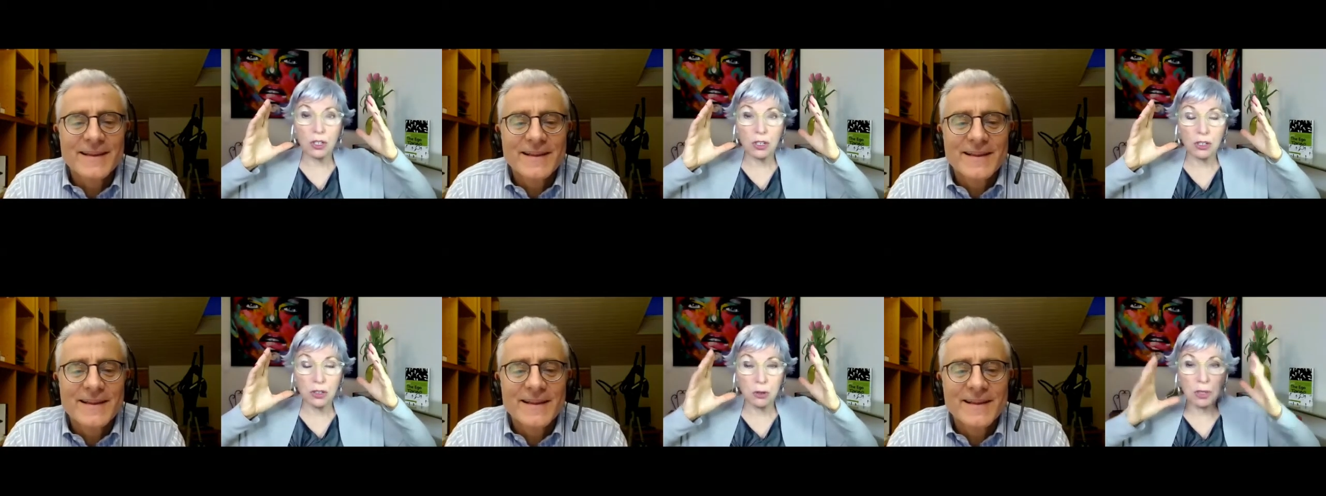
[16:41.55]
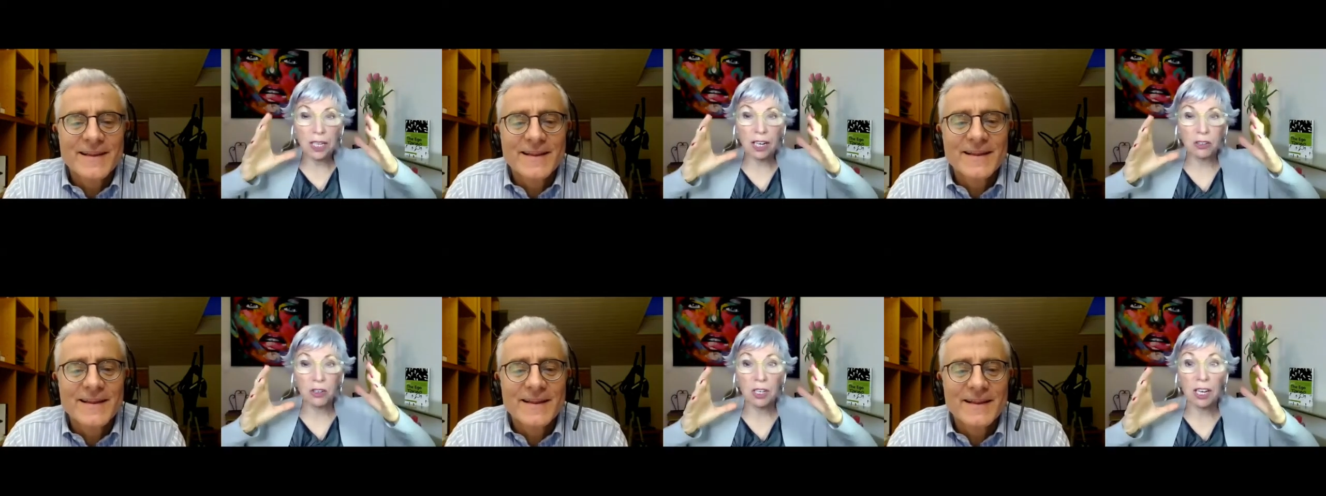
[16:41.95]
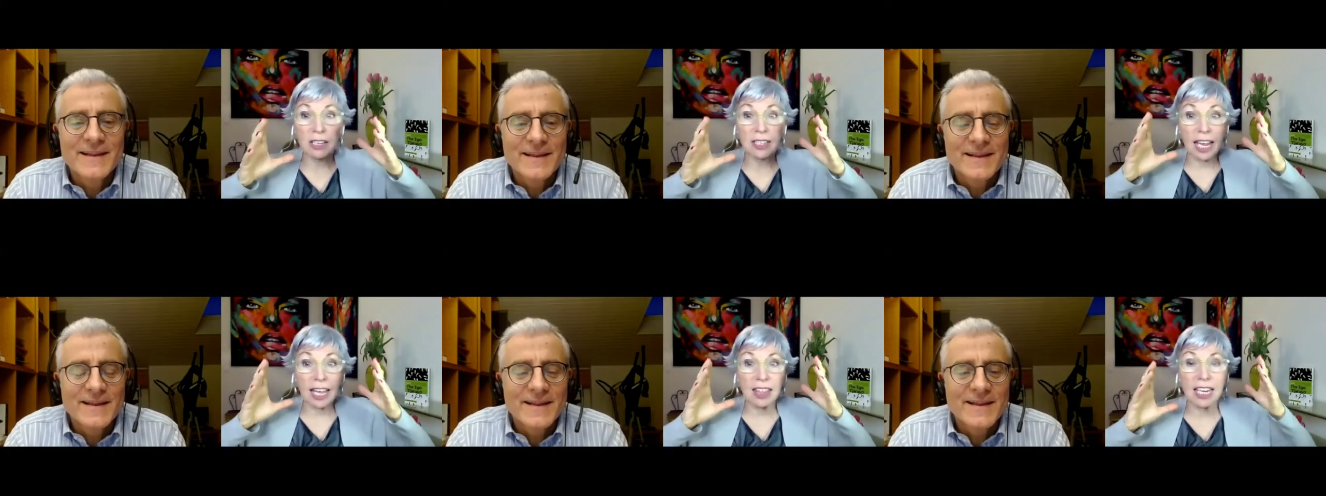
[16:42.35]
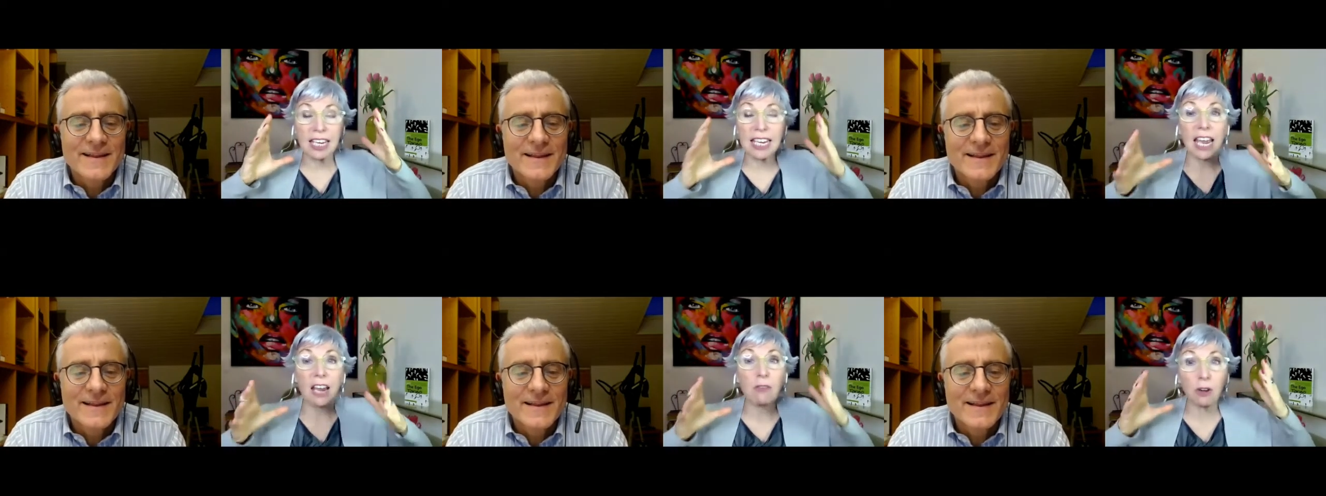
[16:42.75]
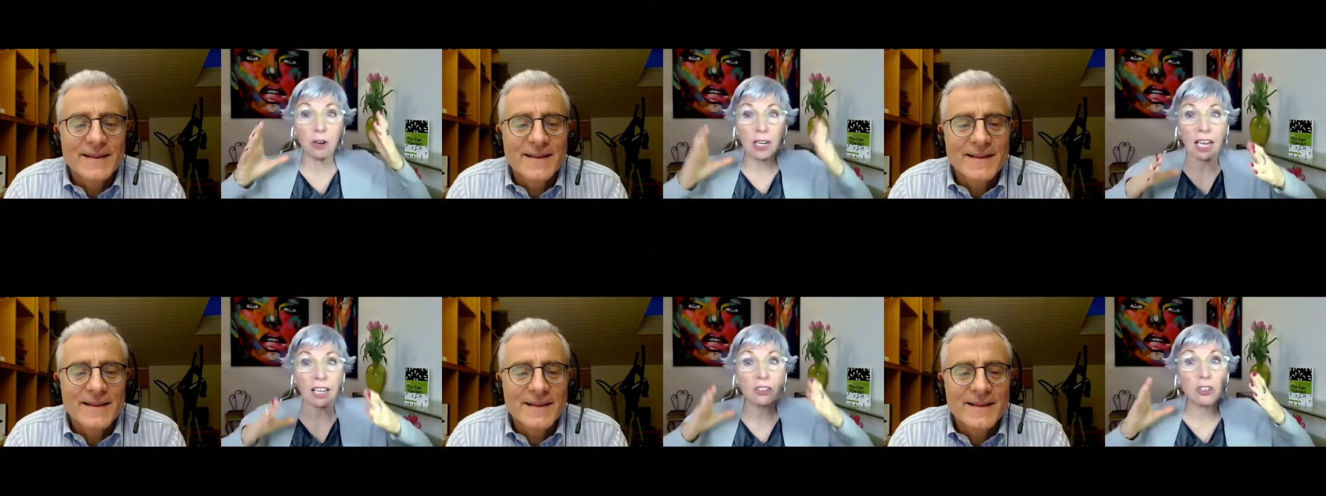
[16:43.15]
Speaker 1: do the exercise and they never
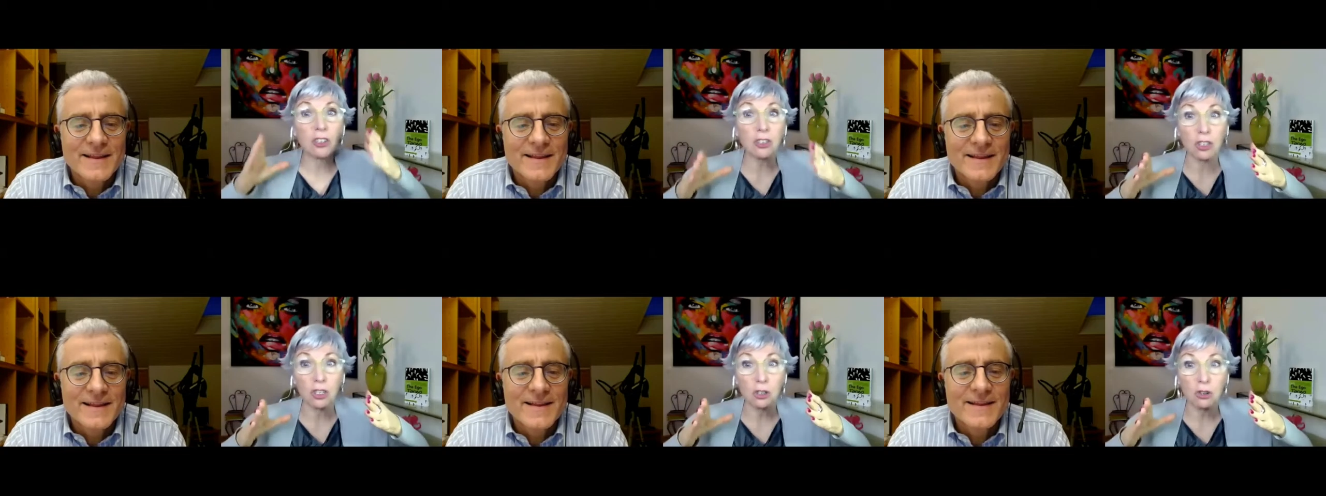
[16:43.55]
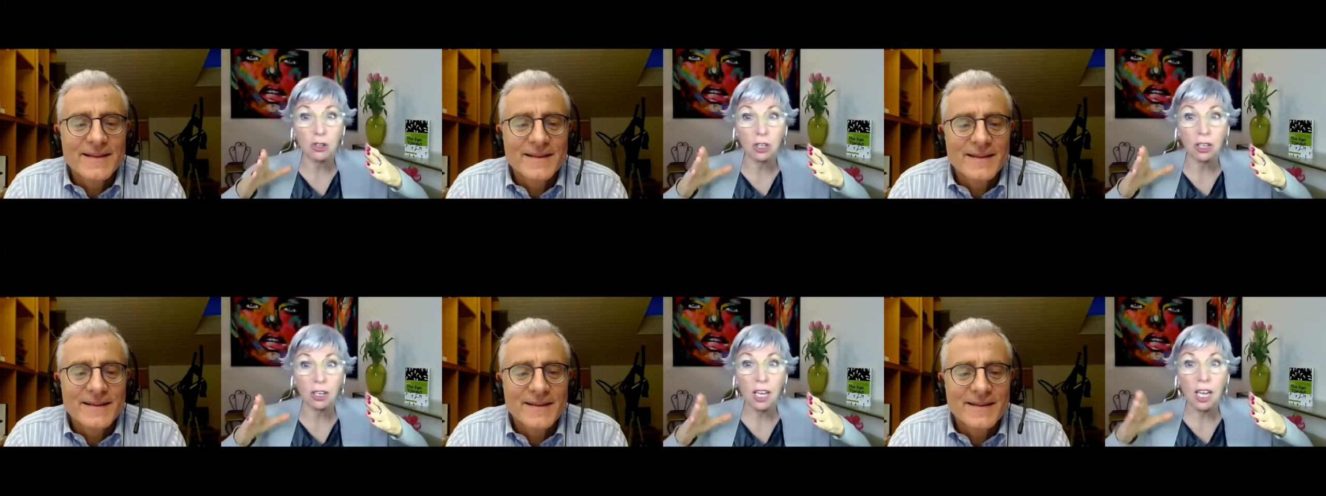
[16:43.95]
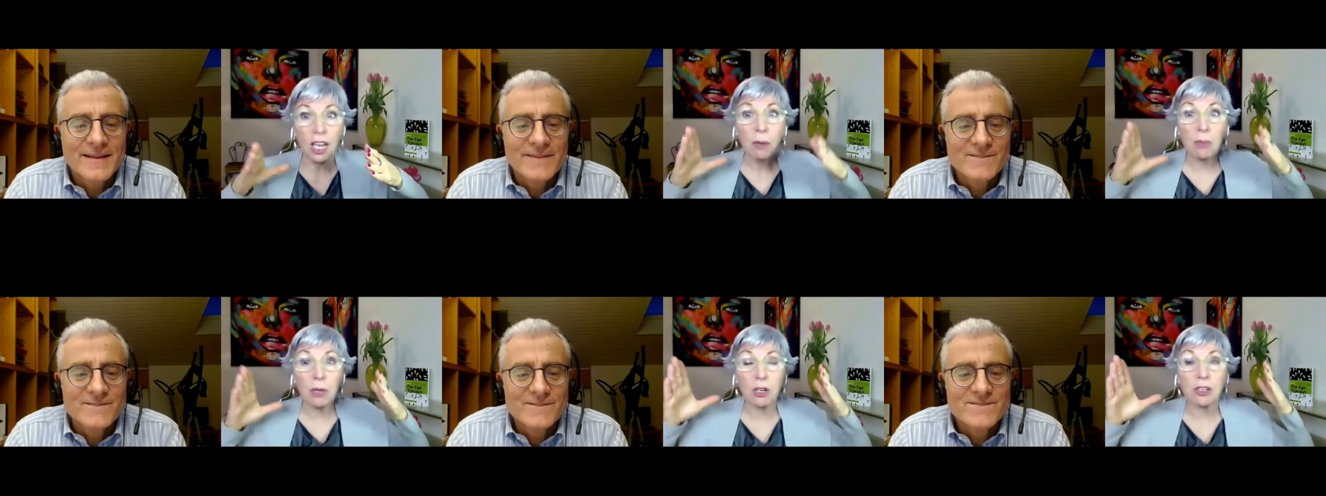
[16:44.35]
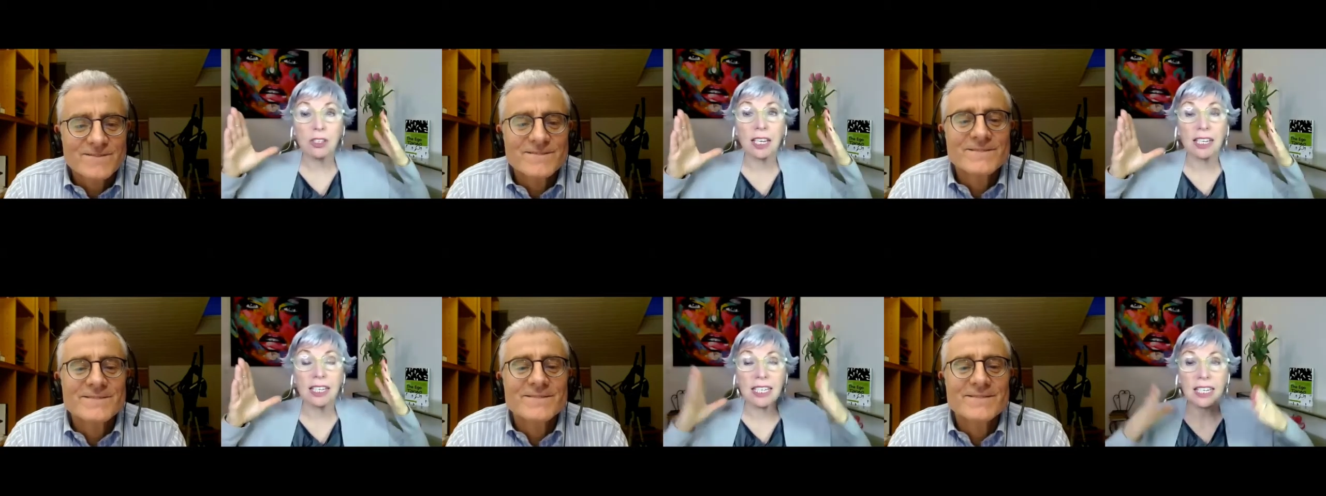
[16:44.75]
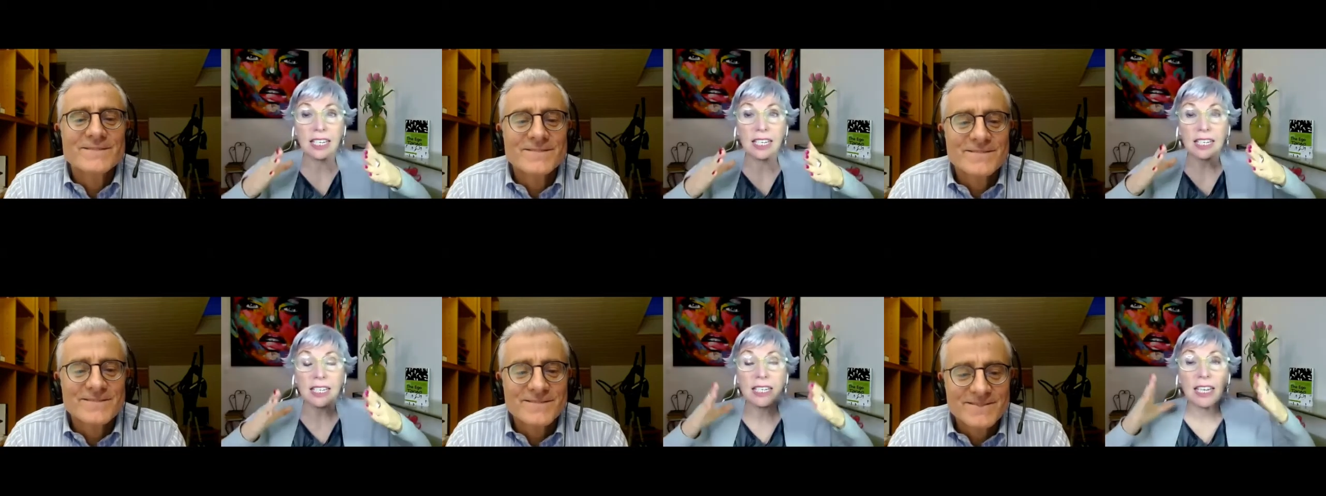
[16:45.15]
get to the solution because they
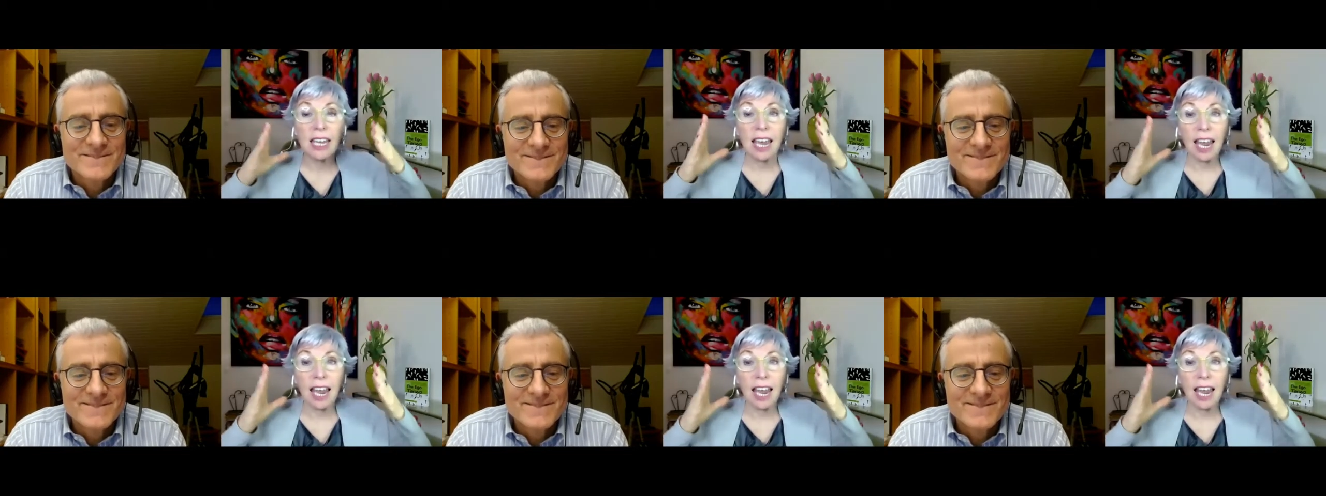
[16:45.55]
didn't